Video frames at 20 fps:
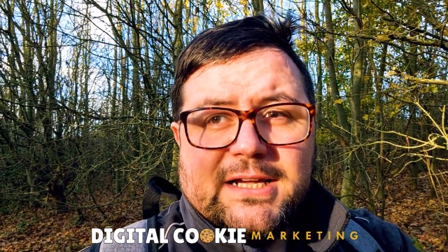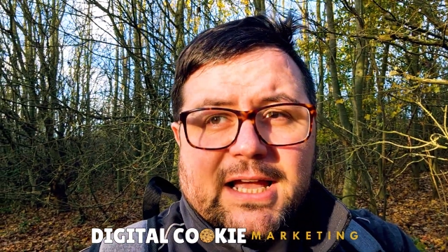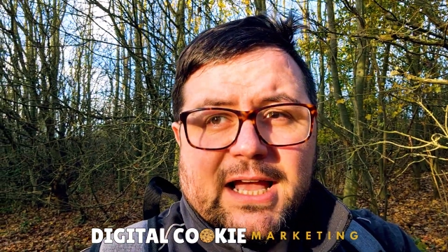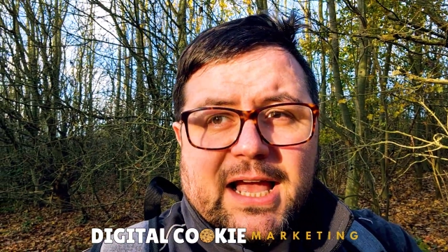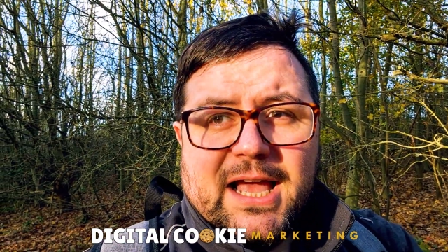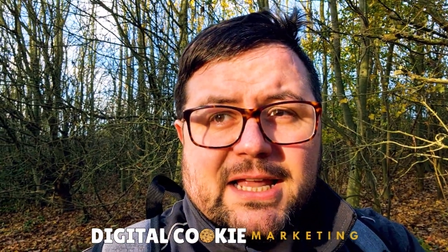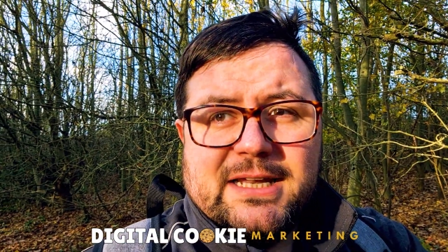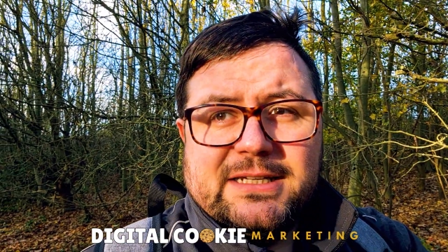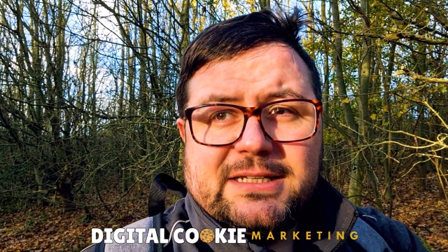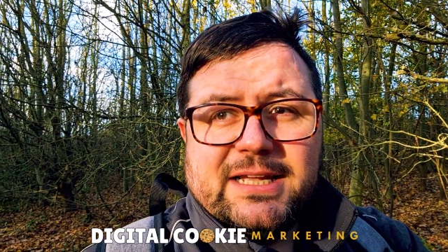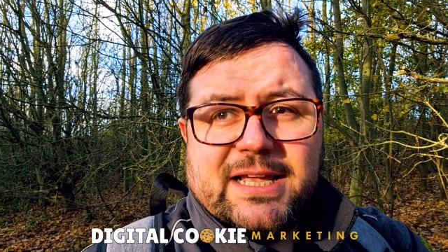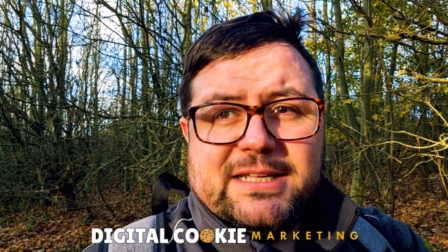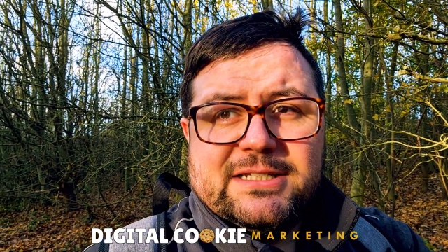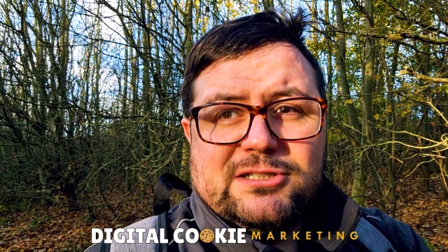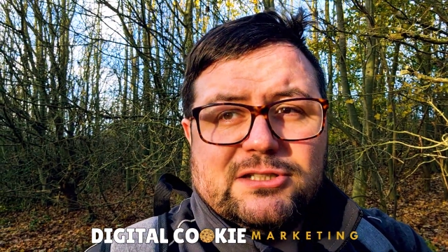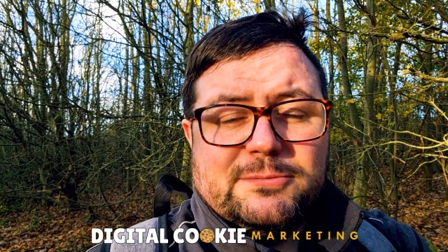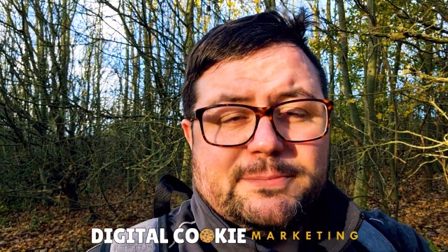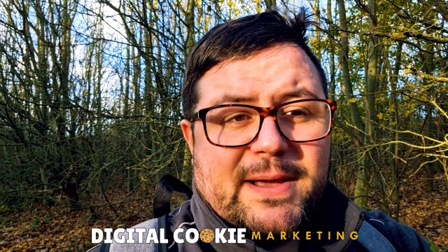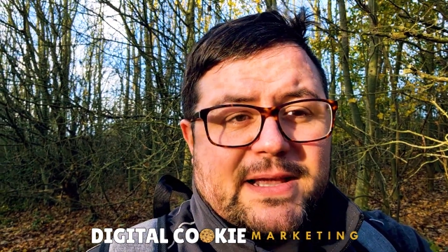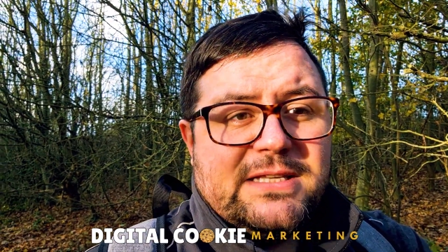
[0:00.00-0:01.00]
And it's
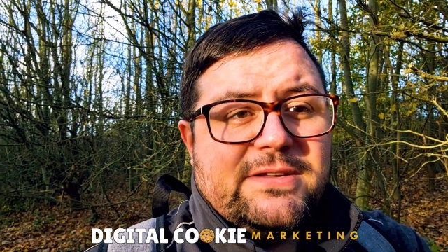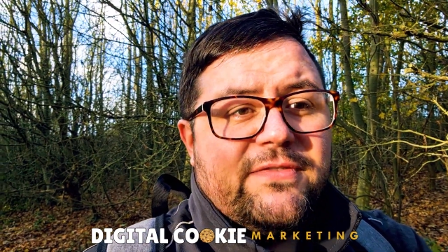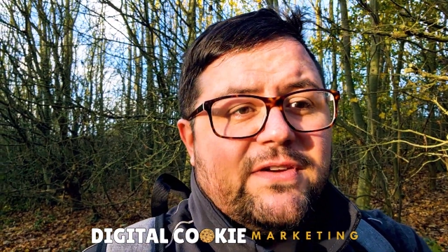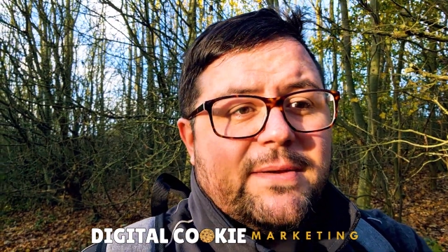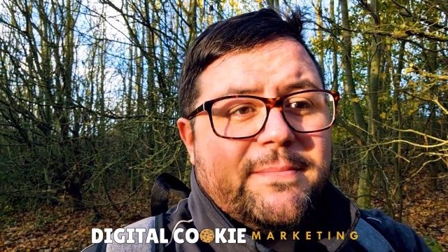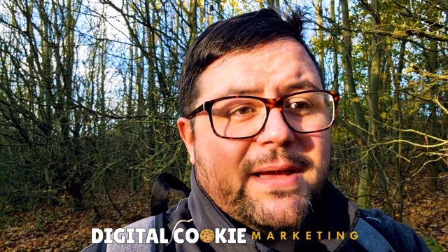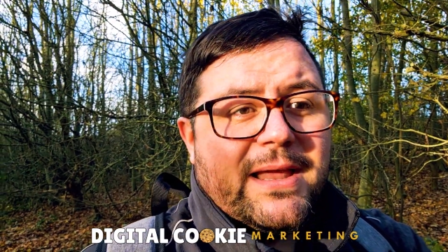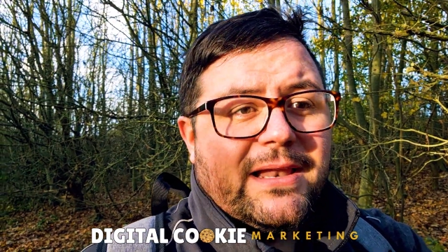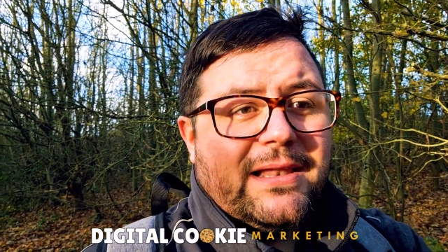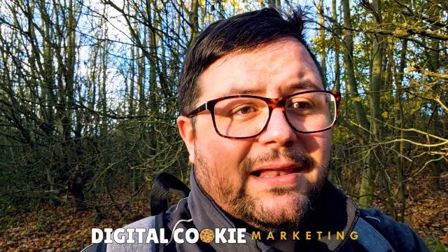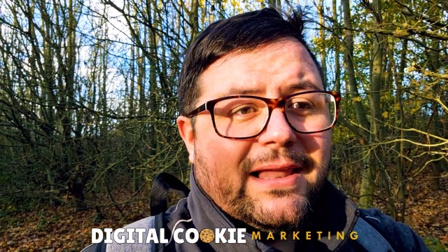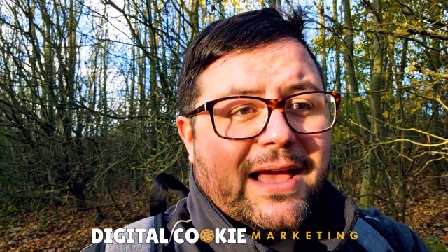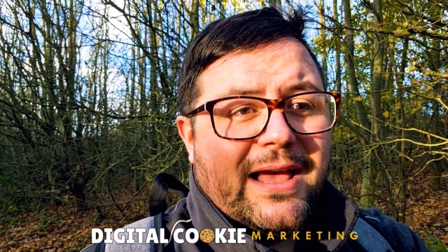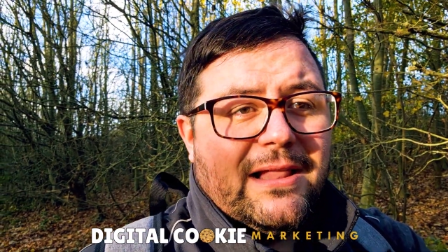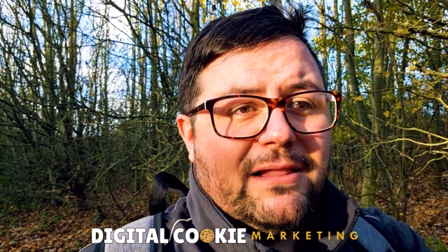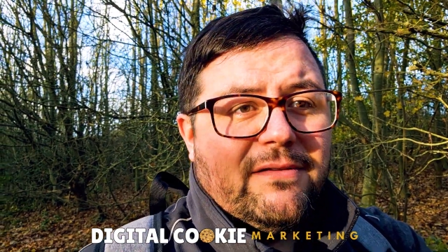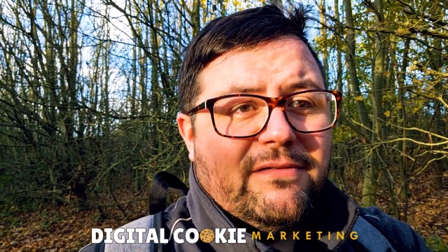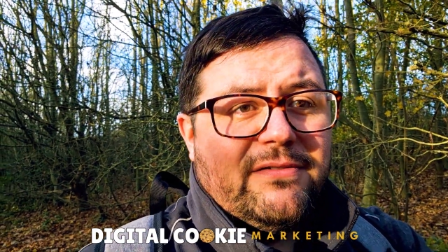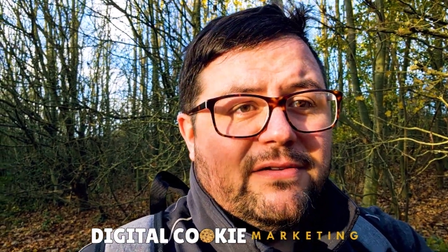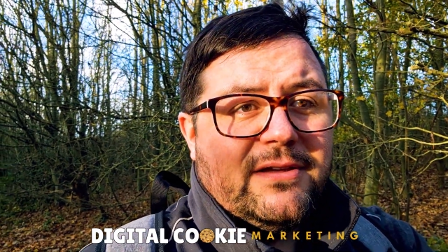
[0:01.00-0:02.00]
just better for your mental
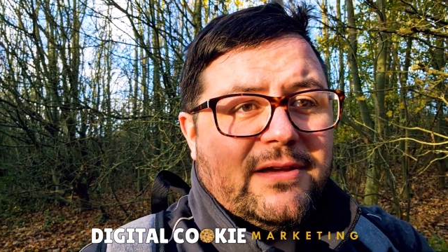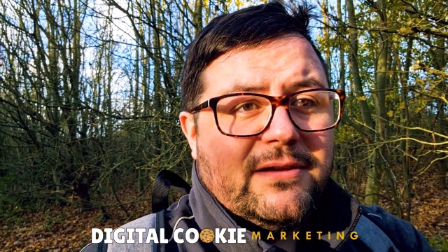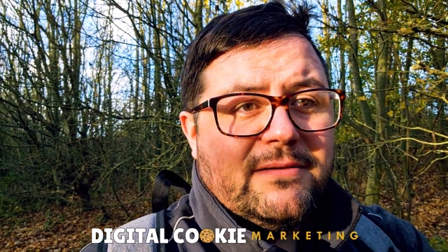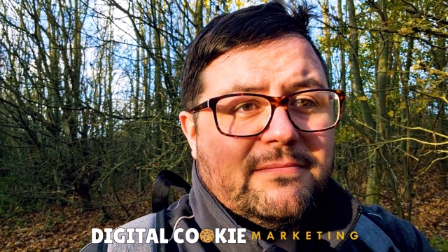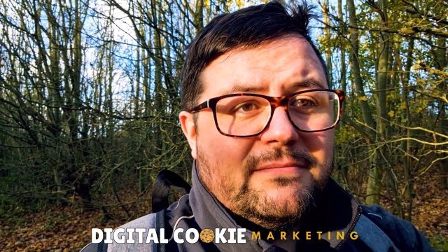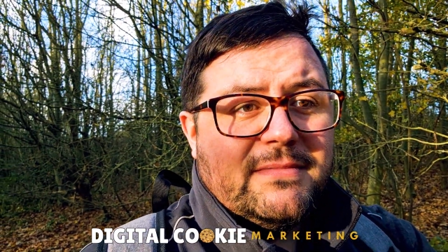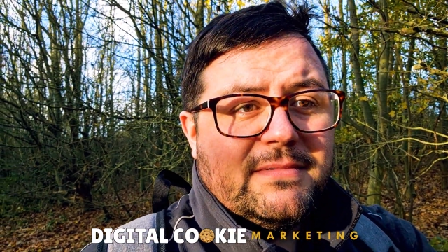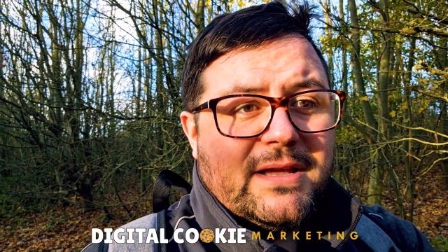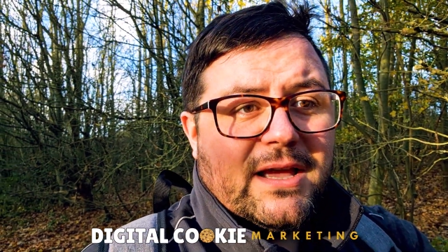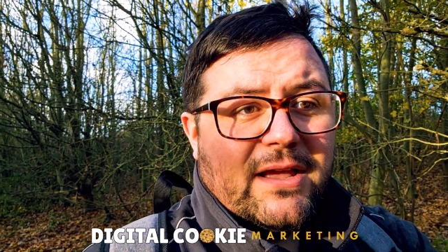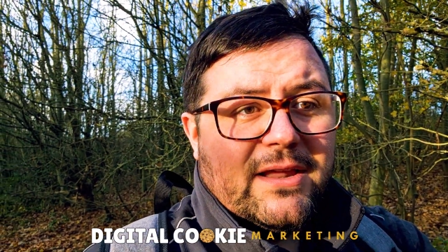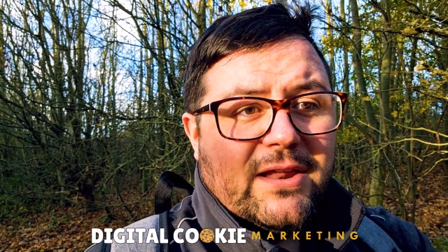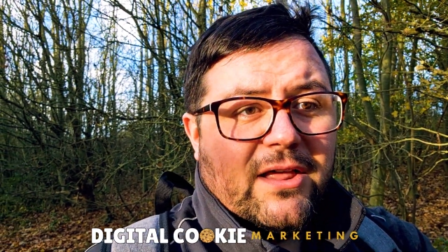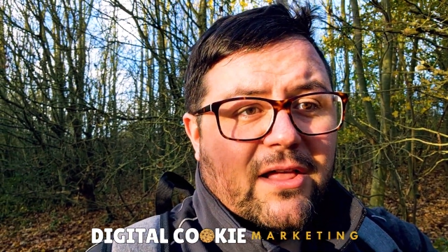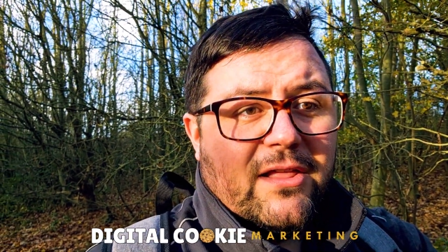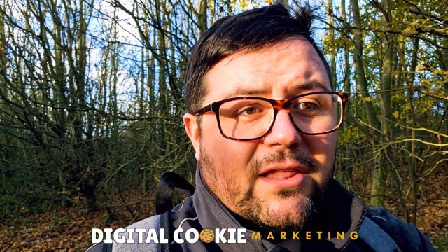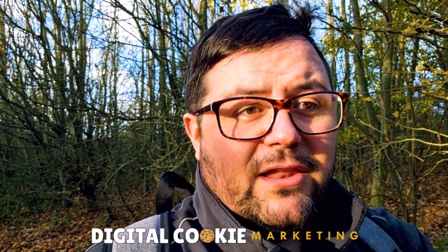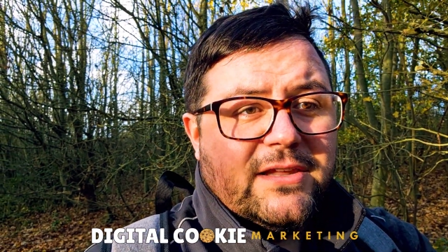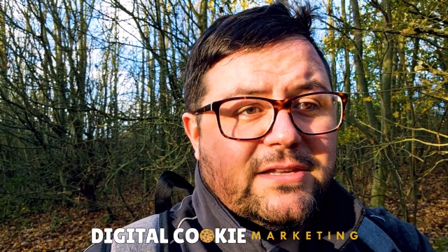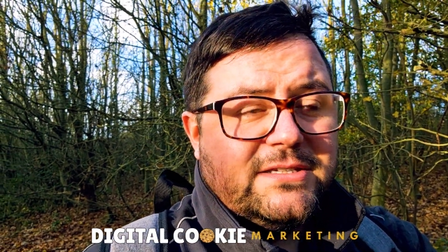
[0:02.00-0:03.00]
health, in
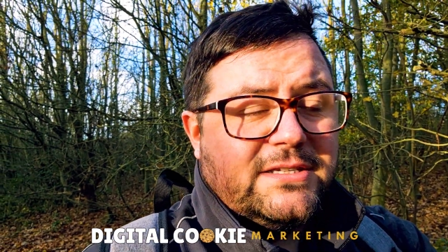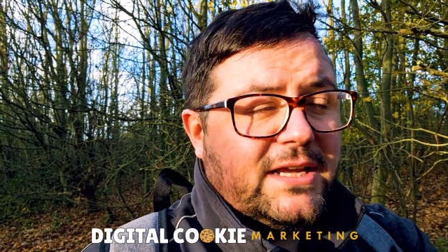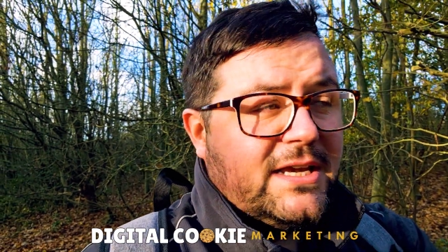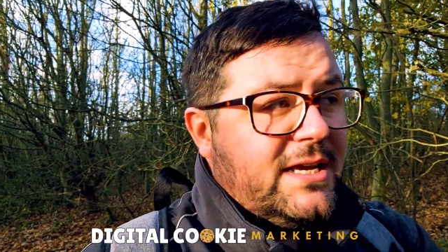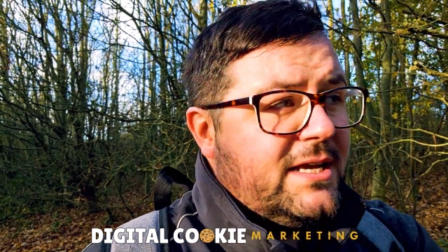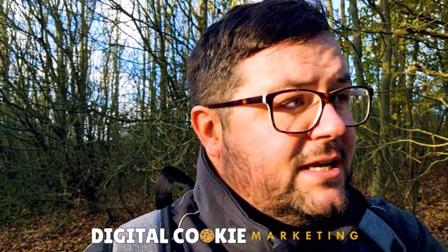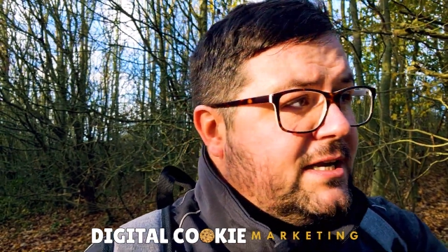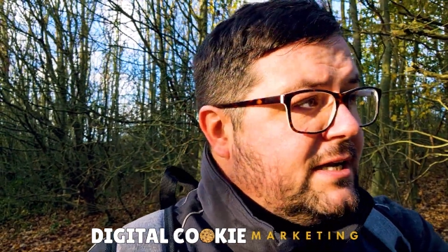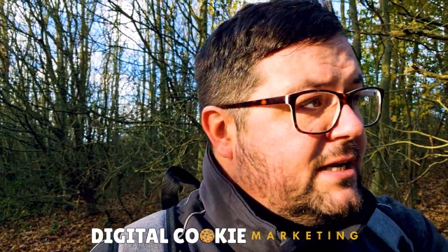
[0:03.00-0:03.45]
all honesty.